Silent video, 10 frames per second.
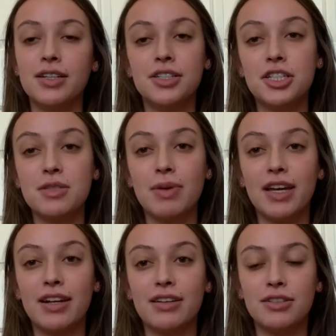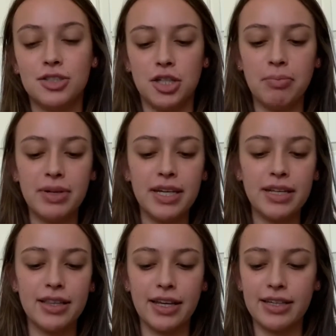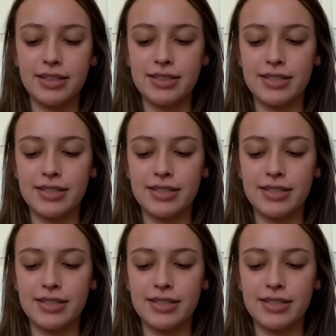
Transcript: She's been jumpy and like